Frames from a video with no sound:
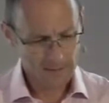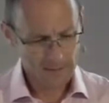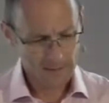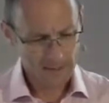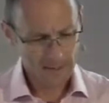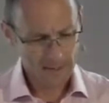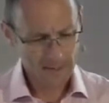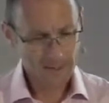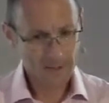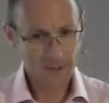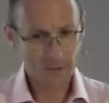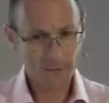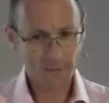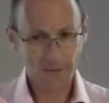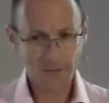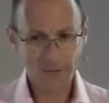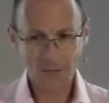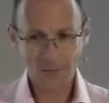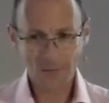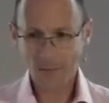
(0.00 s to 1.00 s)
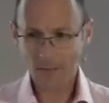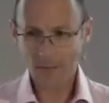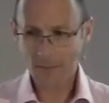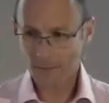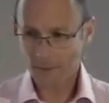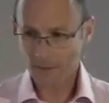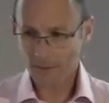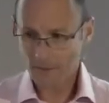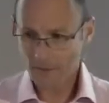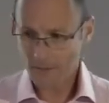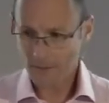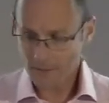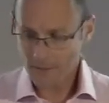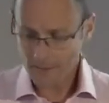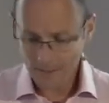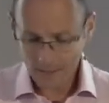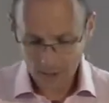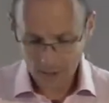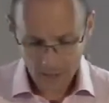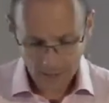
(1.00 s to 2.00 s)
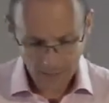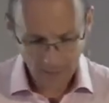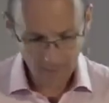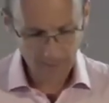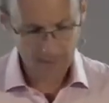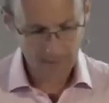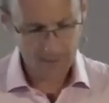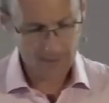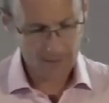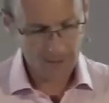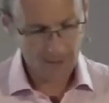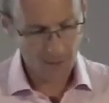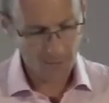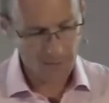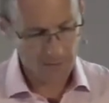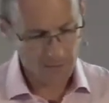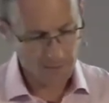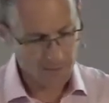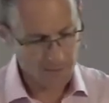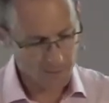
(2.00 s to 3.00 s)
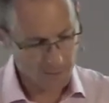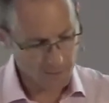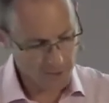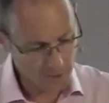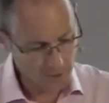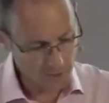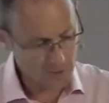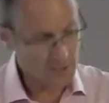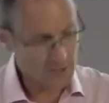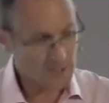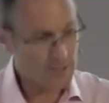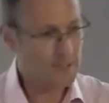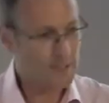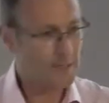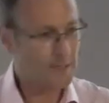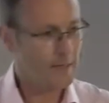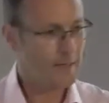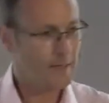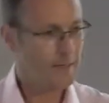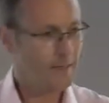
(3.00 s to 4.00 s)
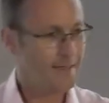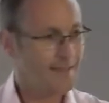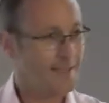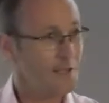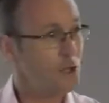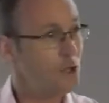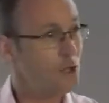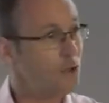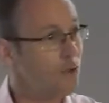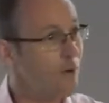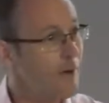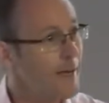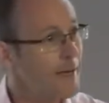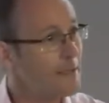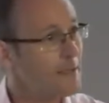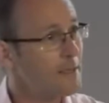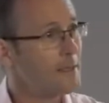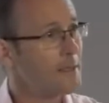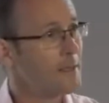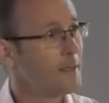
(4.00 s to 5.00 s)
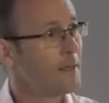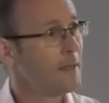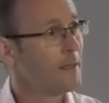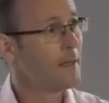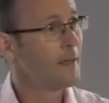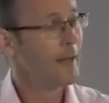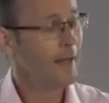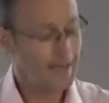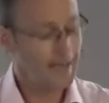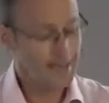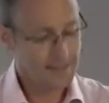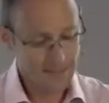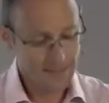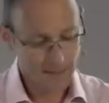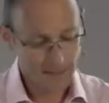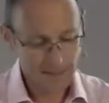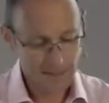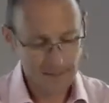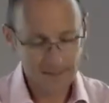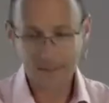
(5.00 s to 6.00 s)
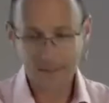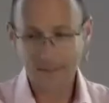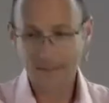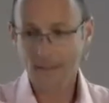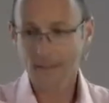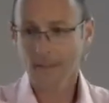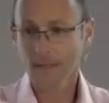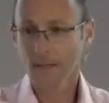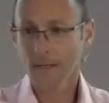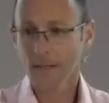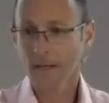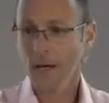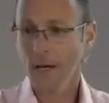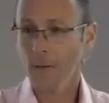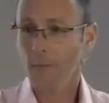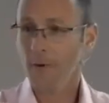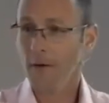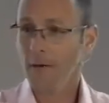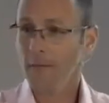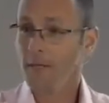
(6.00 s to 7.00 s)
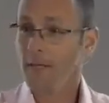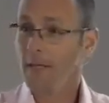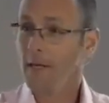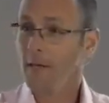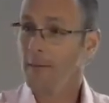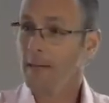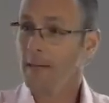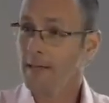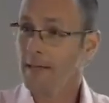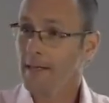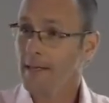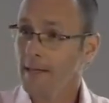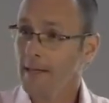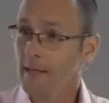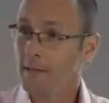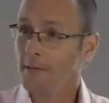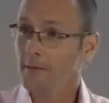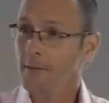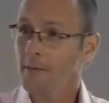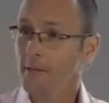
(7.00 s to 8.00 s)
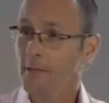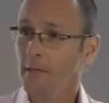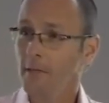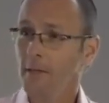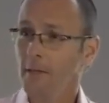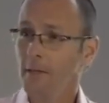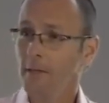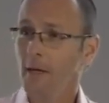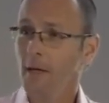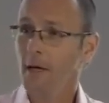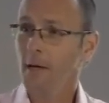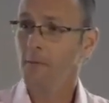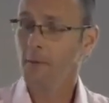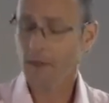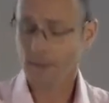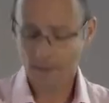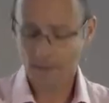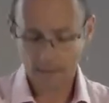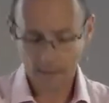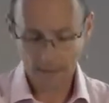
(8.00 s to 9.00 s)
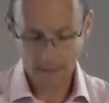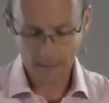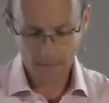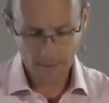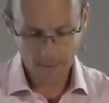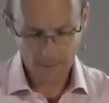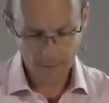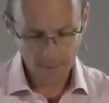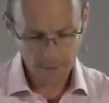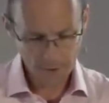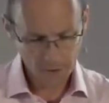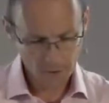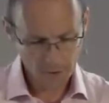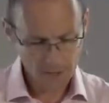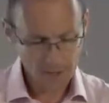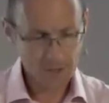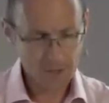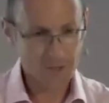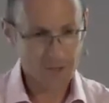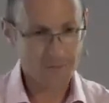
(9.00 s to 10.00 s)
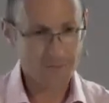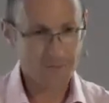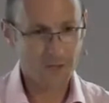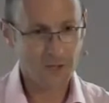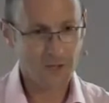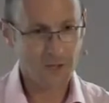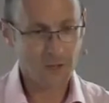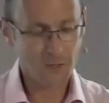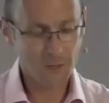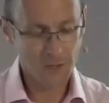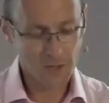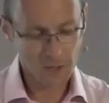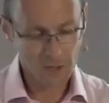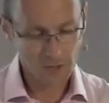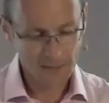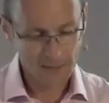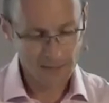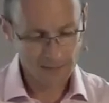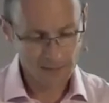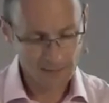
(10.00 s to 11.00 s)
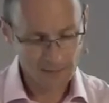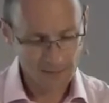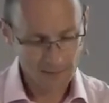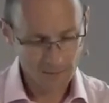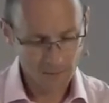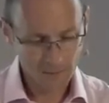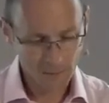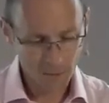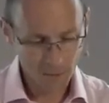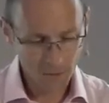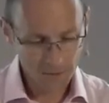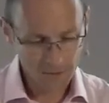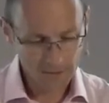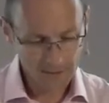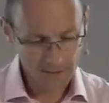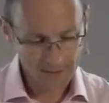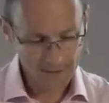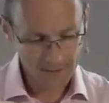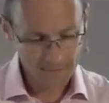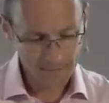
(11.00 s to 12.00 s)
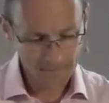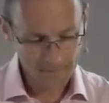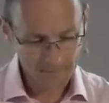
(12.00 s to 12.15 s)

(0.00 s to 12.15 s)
And so, for some people, this is genuinely a topic that produces distress, anxiety, uh, perhaps a little bit of guilt, uh, perhaps a little bit of frustration because you wish you had more to give.